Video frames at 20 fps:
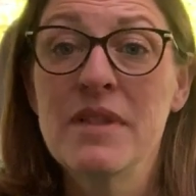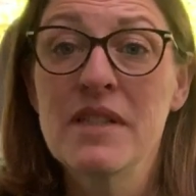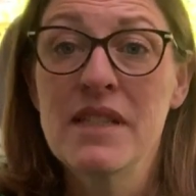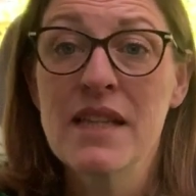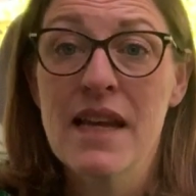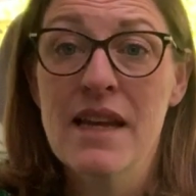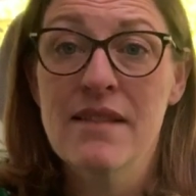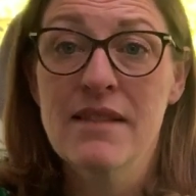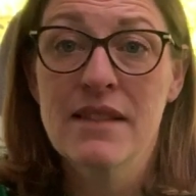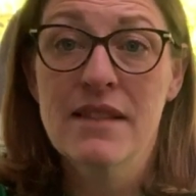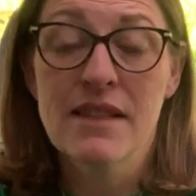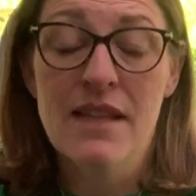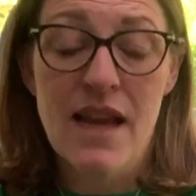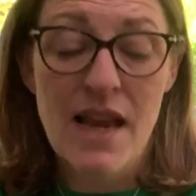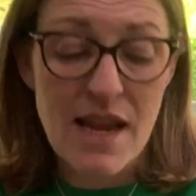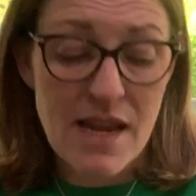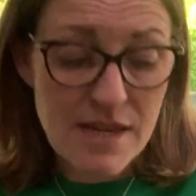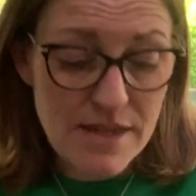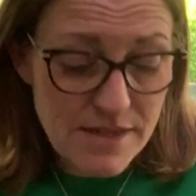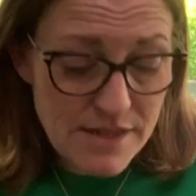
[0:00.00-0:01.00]
deaths,
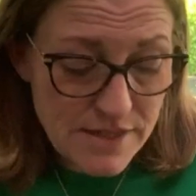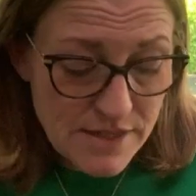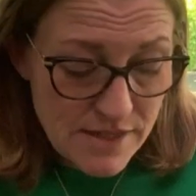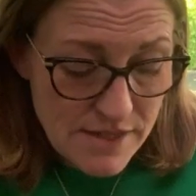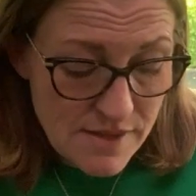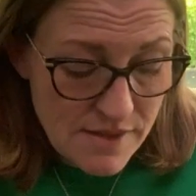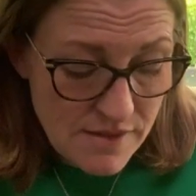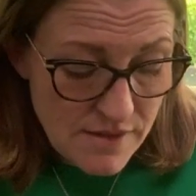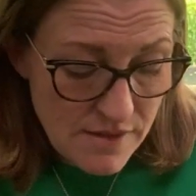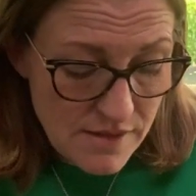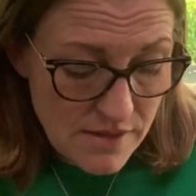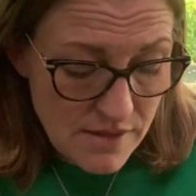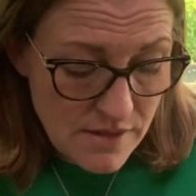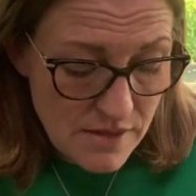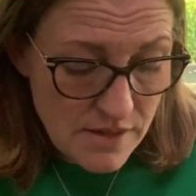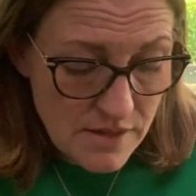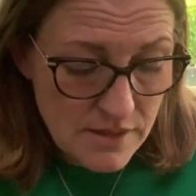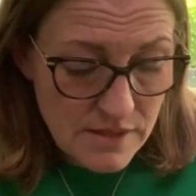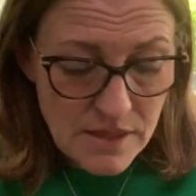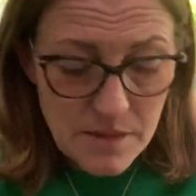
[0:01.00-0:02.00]
and
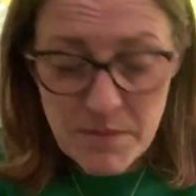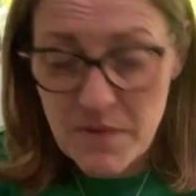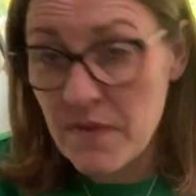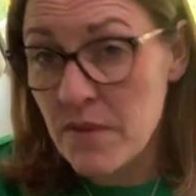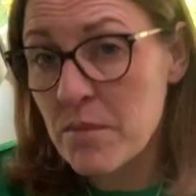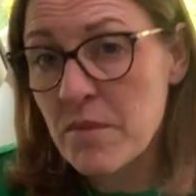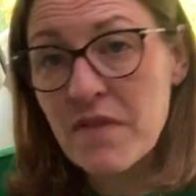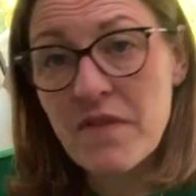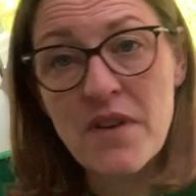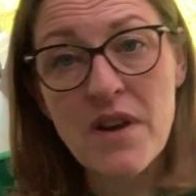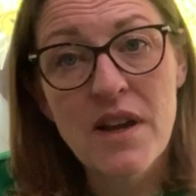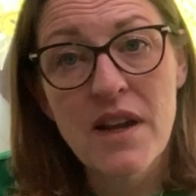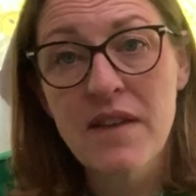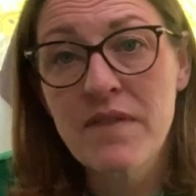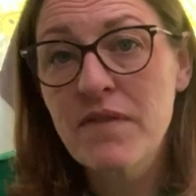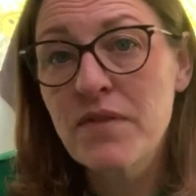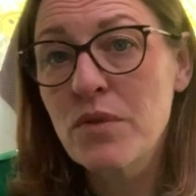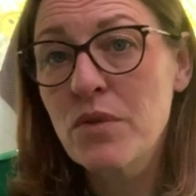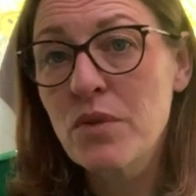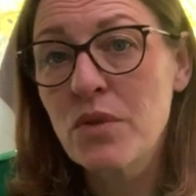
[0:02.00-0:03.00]
some of them
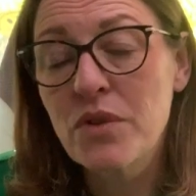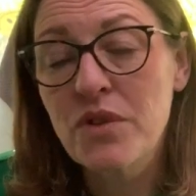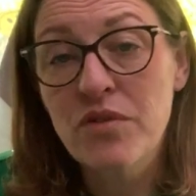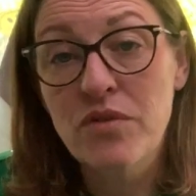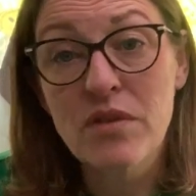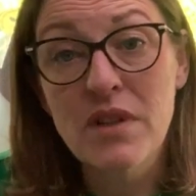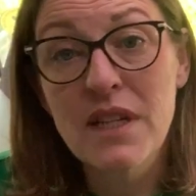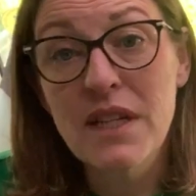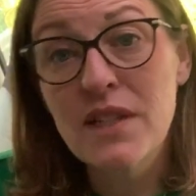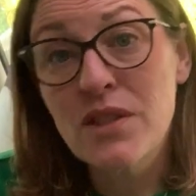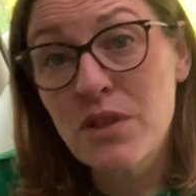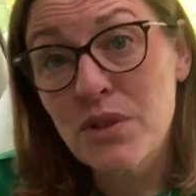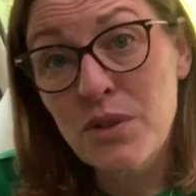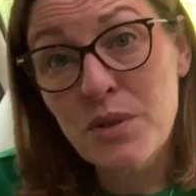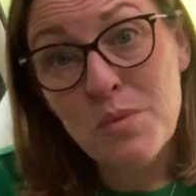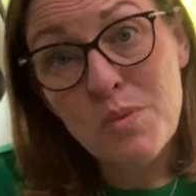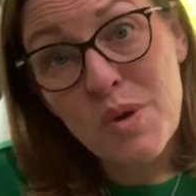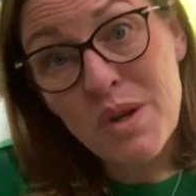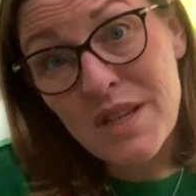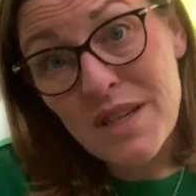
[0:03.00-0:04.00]
5, 4, 3,
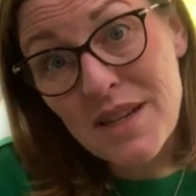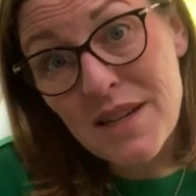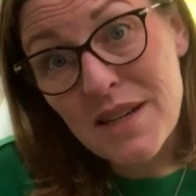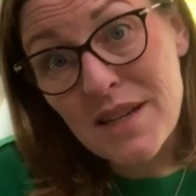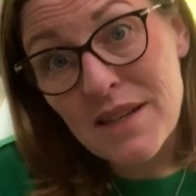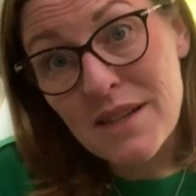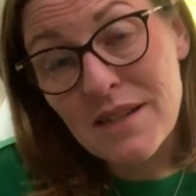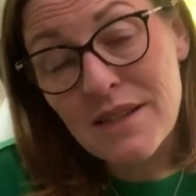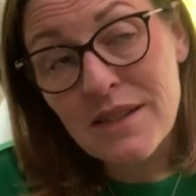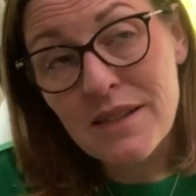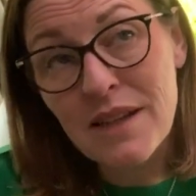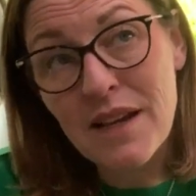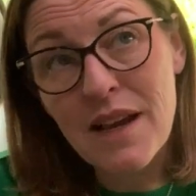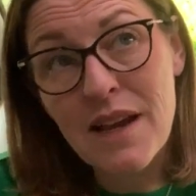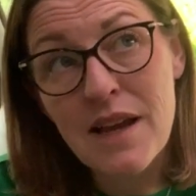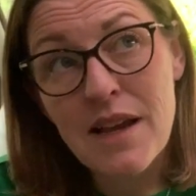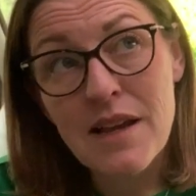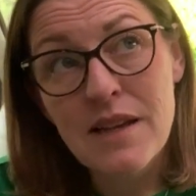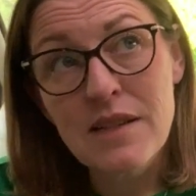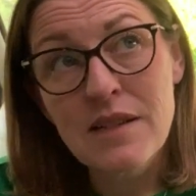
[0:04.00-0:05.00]
2, 1 years.
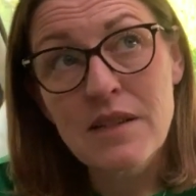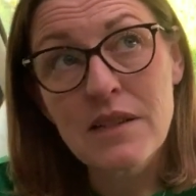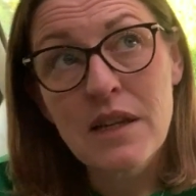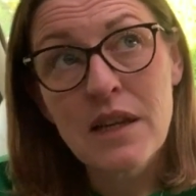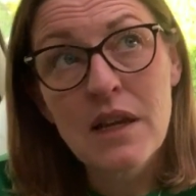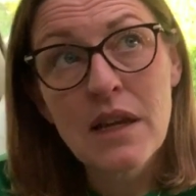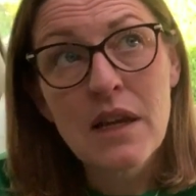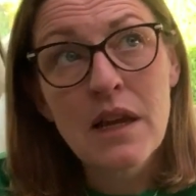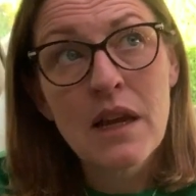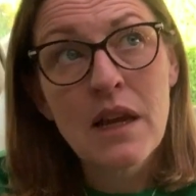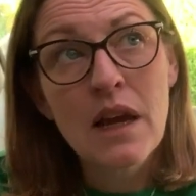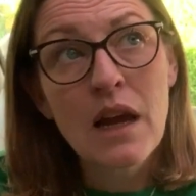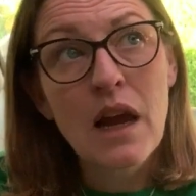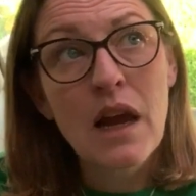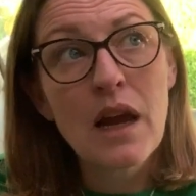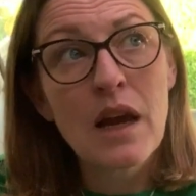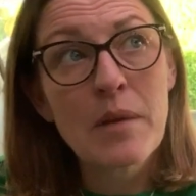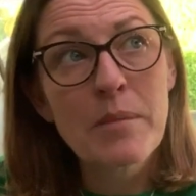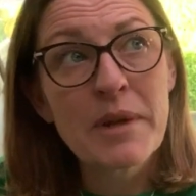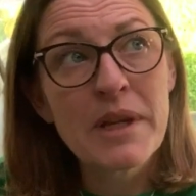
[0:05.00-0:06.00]
And
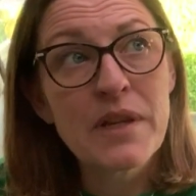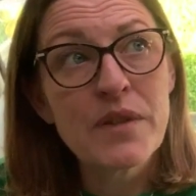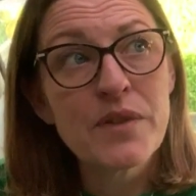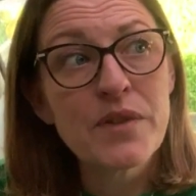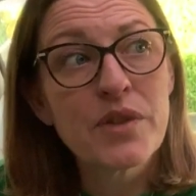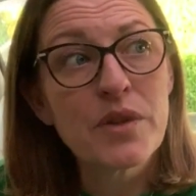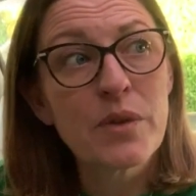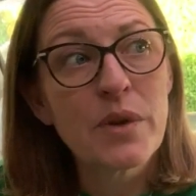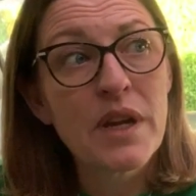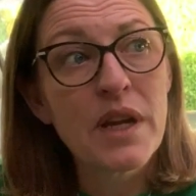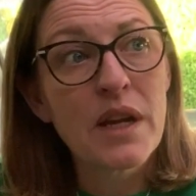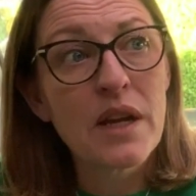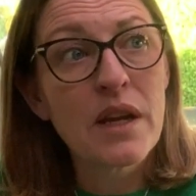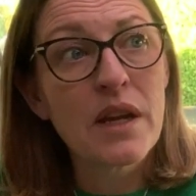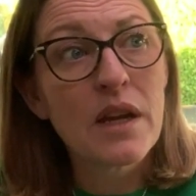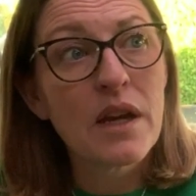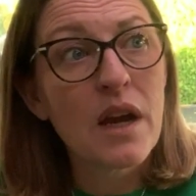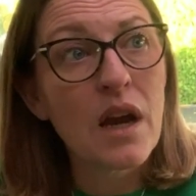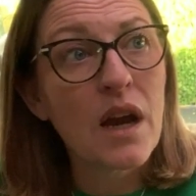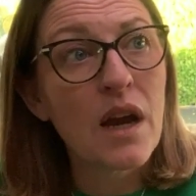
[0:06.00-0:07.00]
into it,
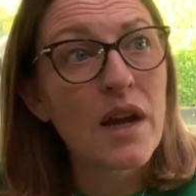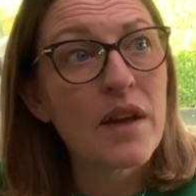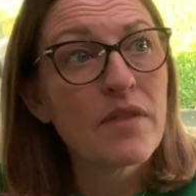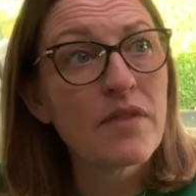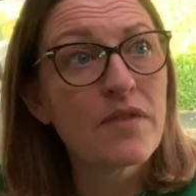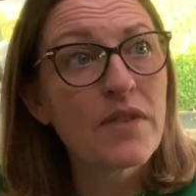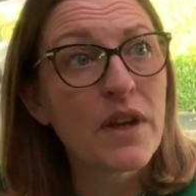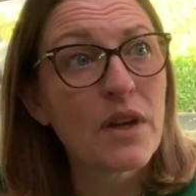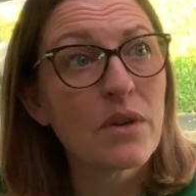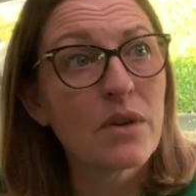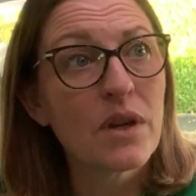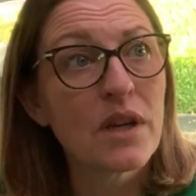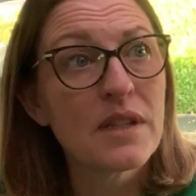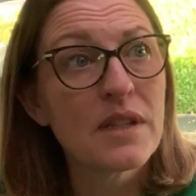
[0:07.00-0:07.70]
I felt